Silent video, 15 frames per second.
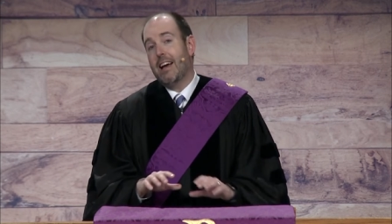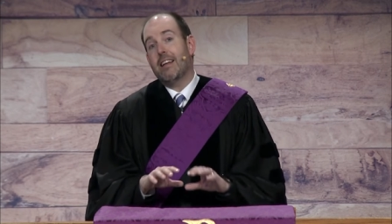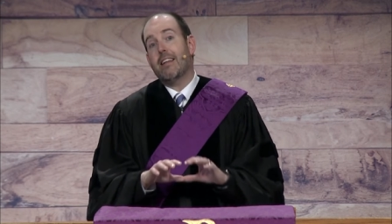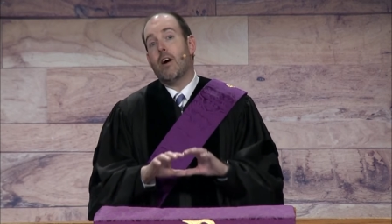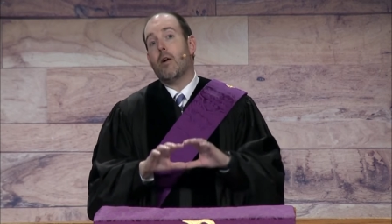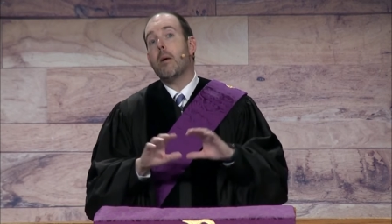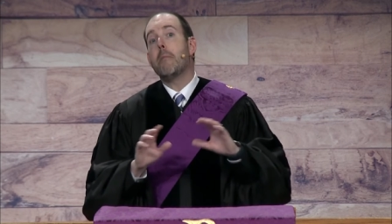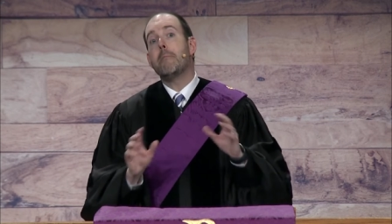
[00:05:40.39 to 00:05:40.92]

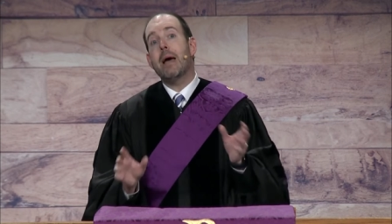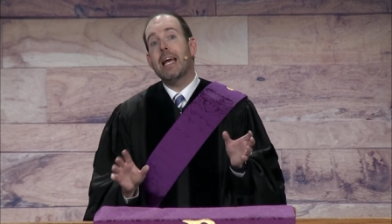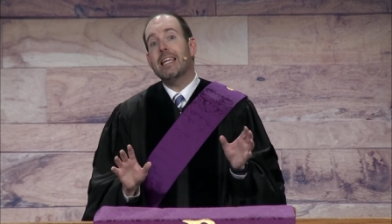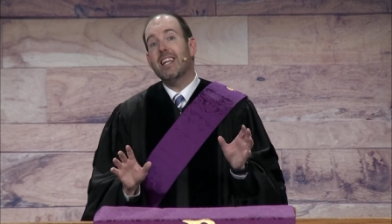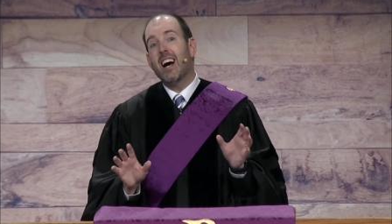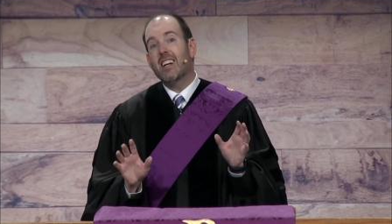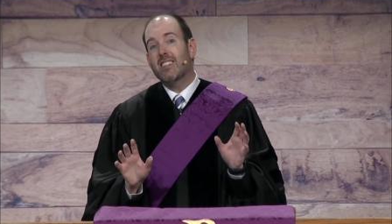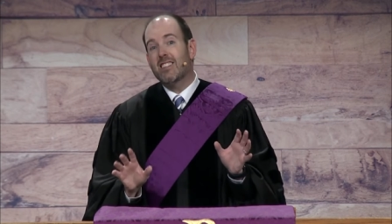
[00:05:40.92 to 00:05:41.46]
Now, it may
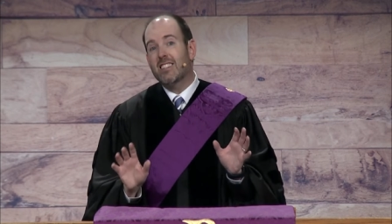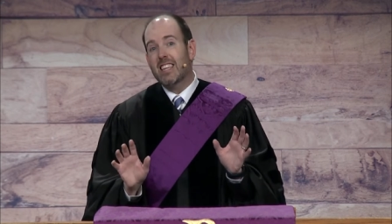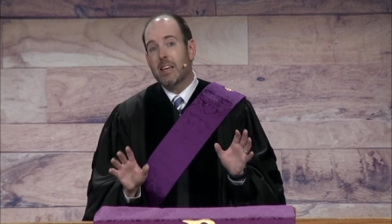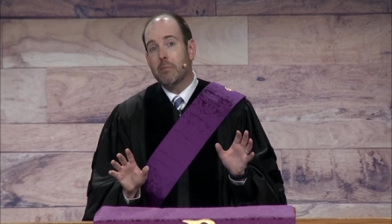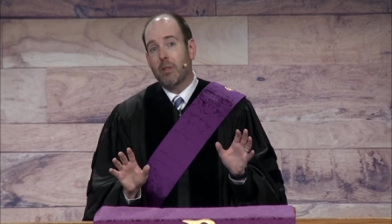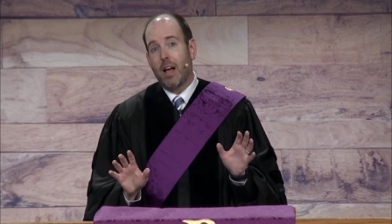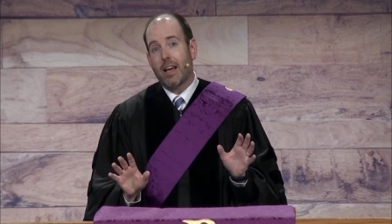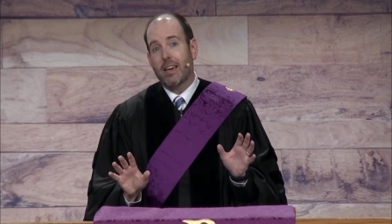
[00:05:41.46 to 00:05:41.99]
not
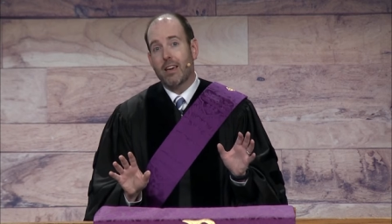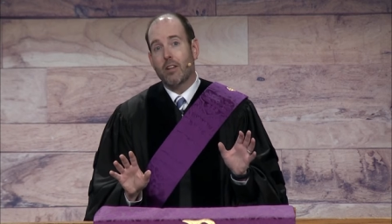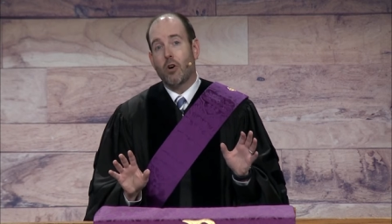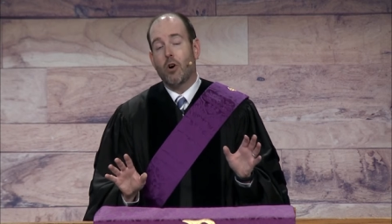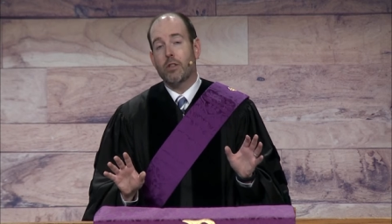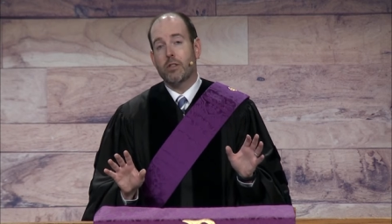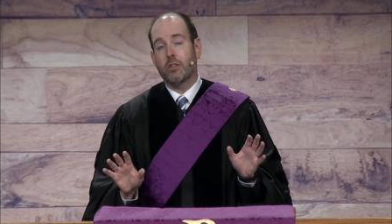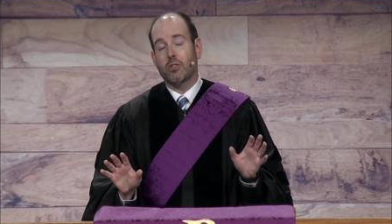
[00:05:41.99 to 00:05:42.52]
seem like it
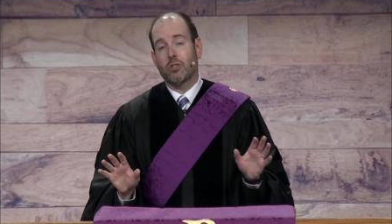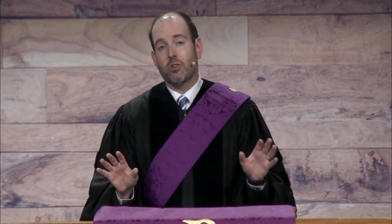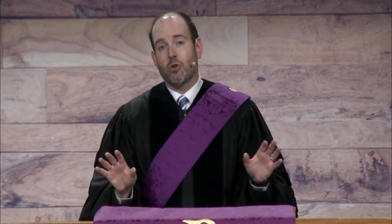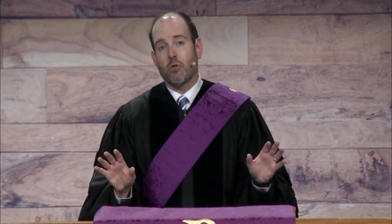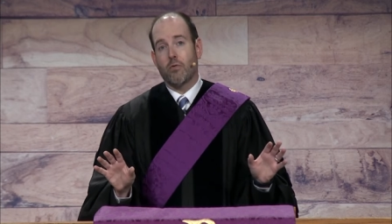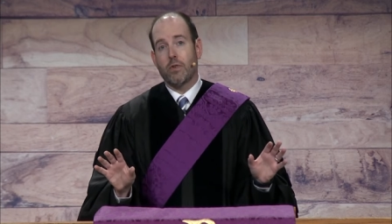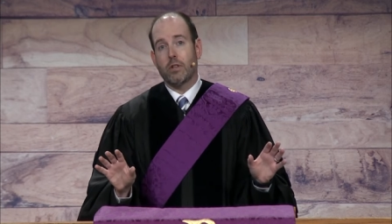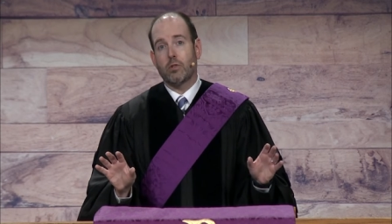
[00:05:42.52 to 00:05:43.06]
on the
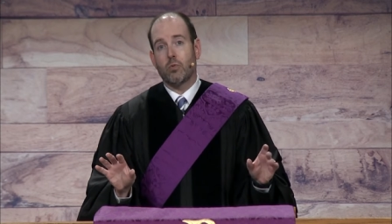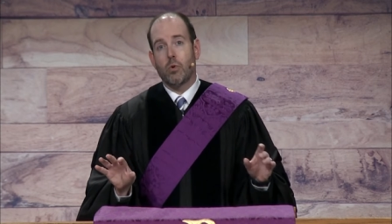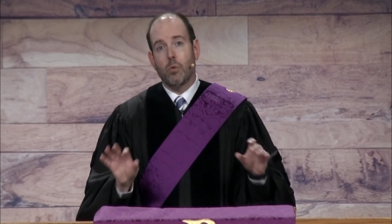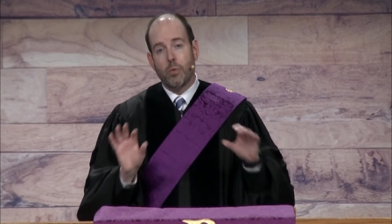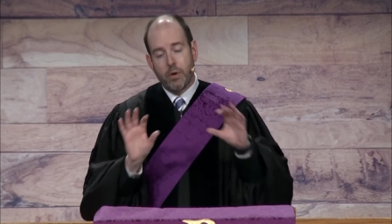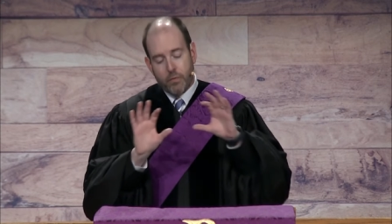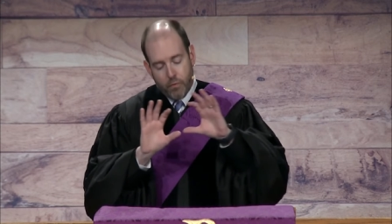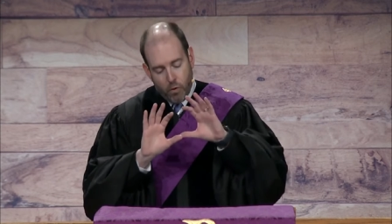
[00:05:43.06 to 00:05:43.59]
surface
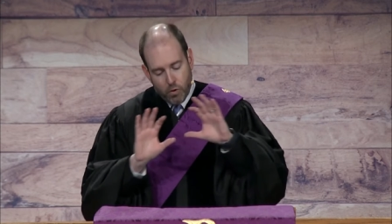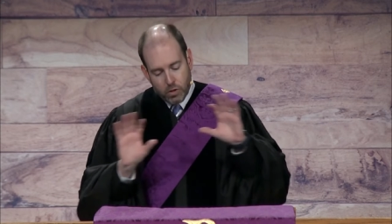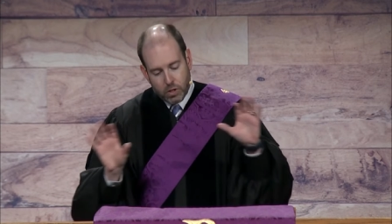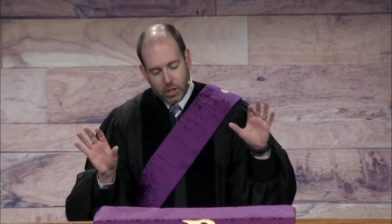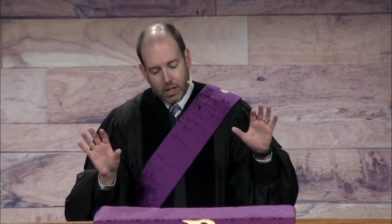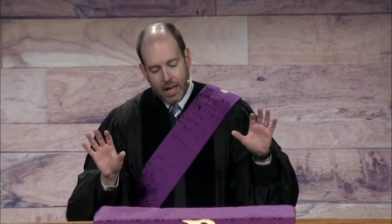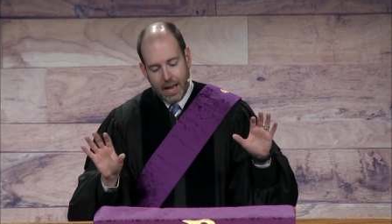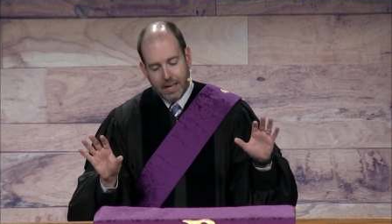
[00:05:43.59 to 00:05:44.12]
when we
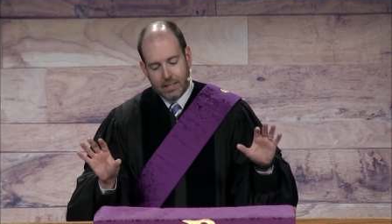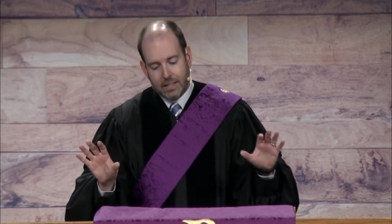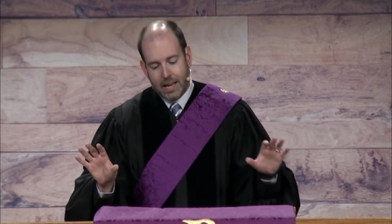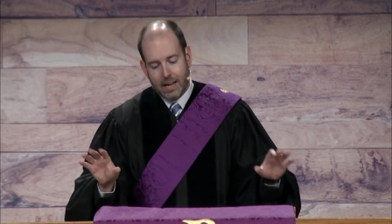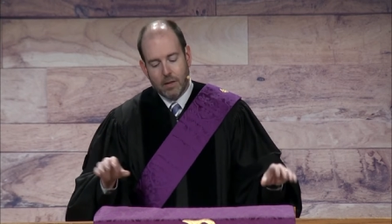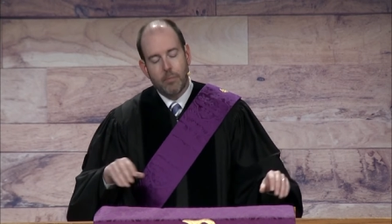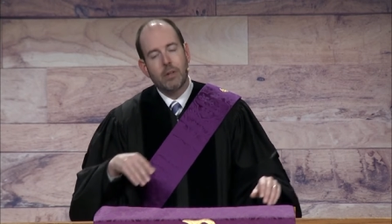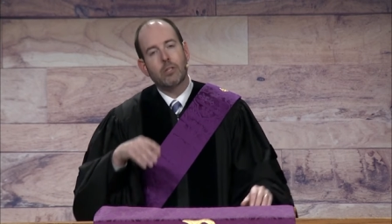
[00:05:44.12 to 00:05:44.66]
first glance
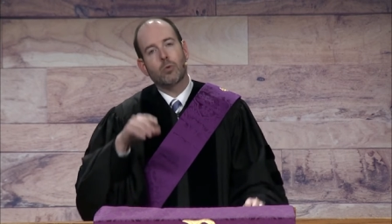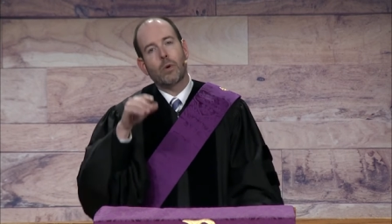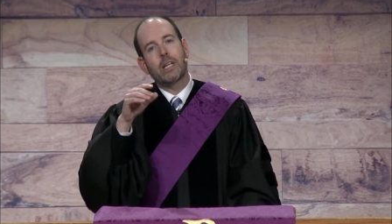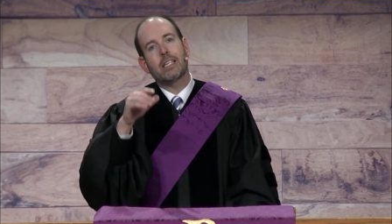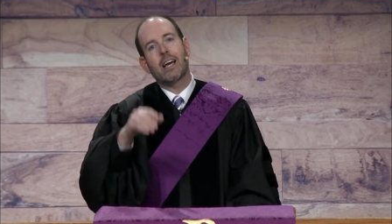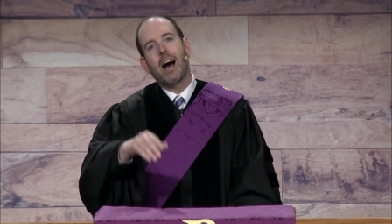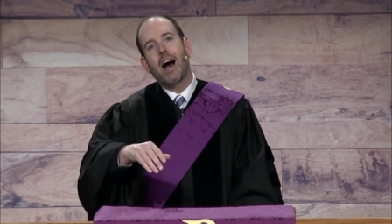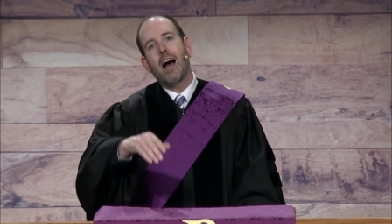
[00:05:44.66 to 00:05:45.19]
at it, but as we
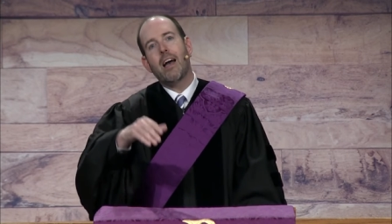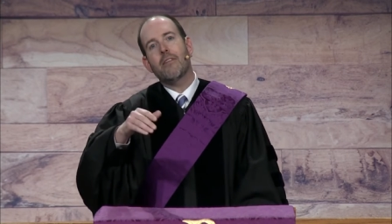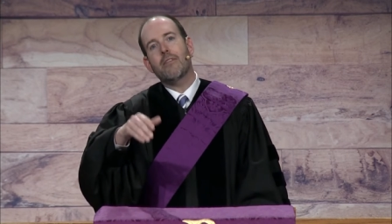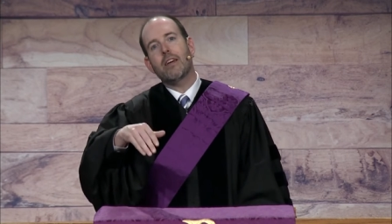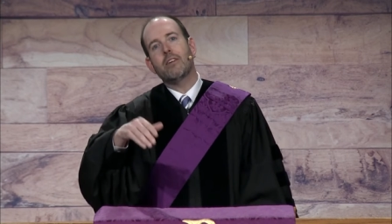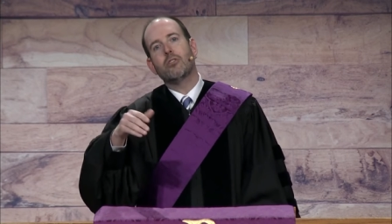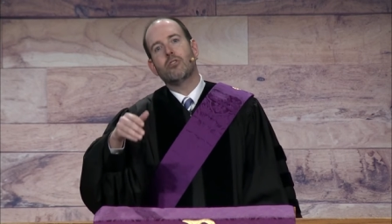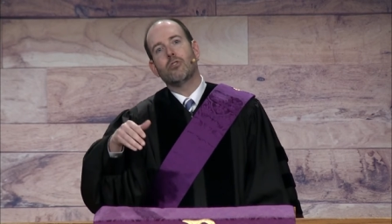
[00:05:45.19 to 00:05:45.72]
dive
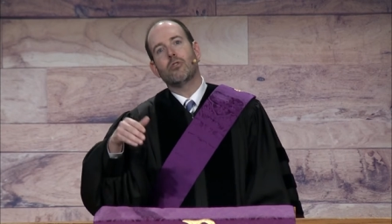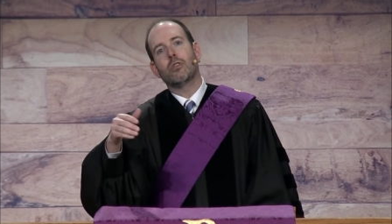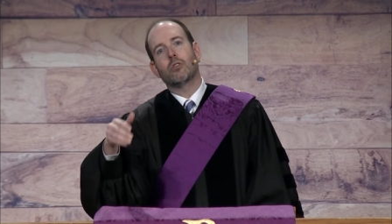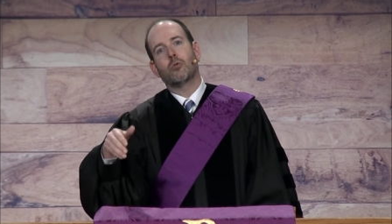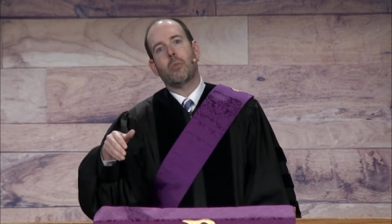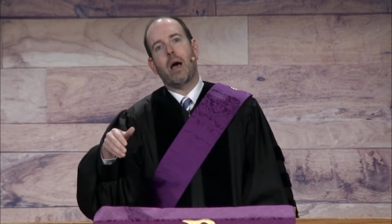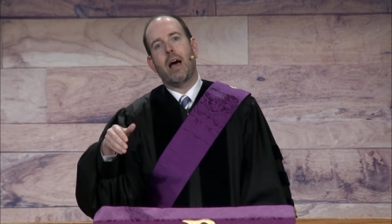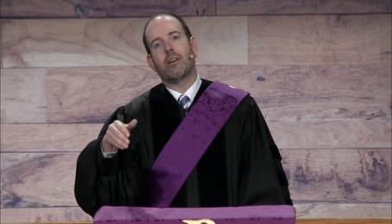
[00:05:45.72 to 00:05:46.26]
into
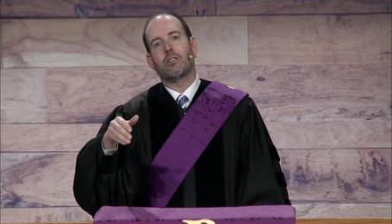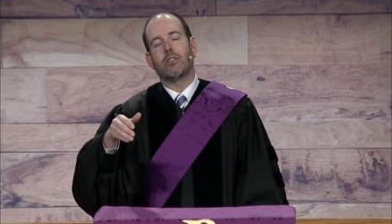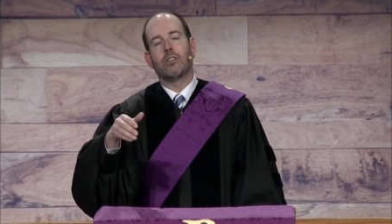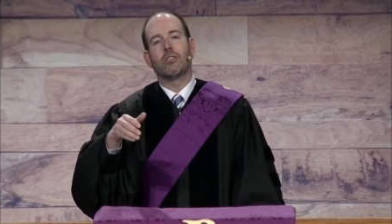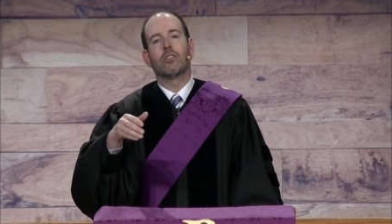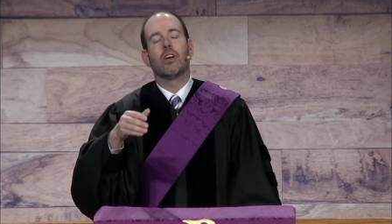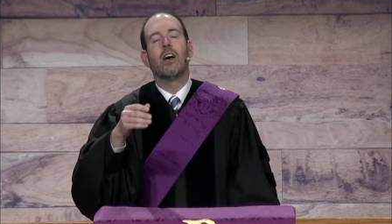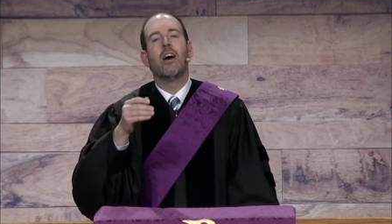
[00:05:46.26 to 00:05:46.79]
this
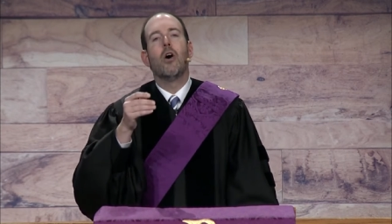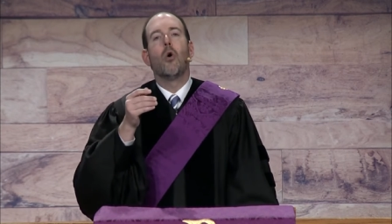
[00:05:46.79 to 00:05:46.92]
passage,